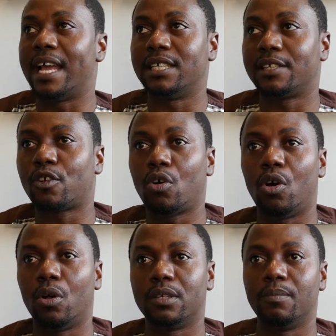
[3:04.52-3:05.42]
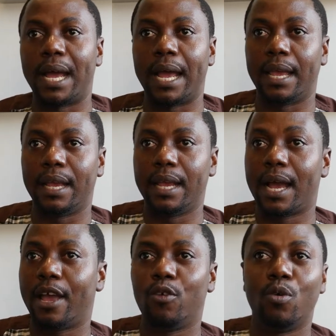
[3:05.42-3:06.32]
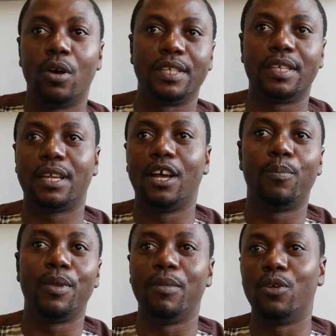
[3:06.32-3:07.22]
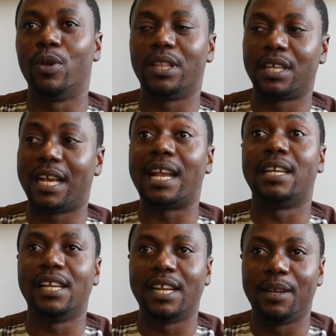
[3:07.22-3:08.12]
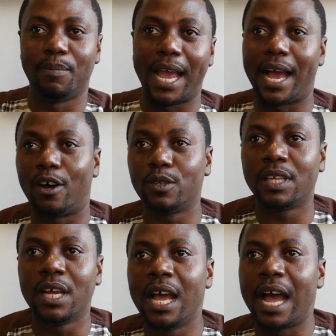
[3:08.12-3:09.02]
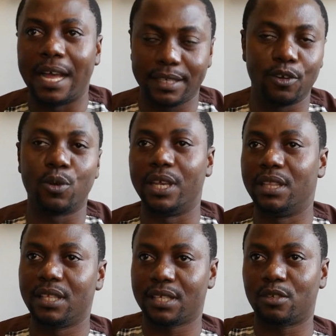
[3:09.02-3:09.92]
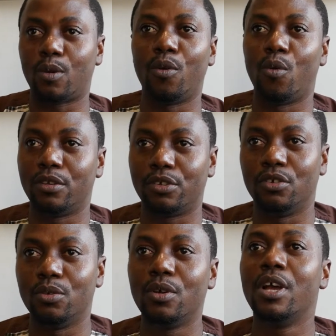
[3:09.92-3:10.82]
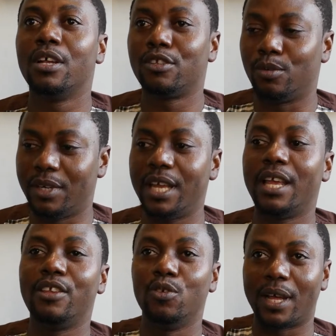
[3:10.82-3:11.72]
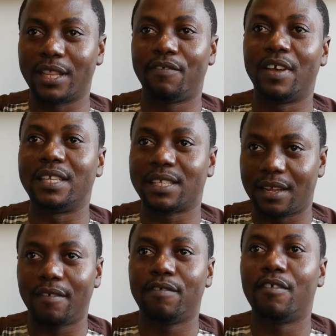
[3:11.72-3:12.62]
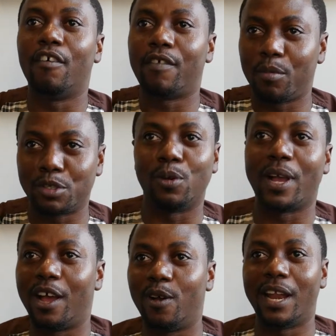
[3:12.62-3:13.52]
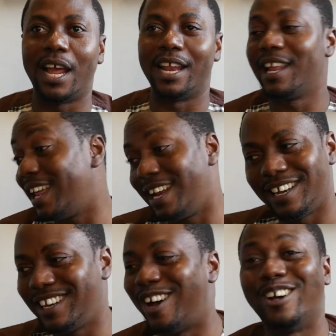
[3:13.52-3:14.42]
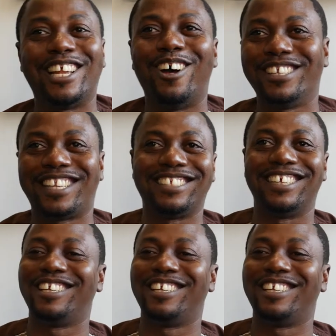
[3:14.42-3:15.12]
I just called my guy who was helping me with gardening in my house. I said, okay, this is what we want to do. Today, you are the first staff of Abossey Okai Online. And that was how it started.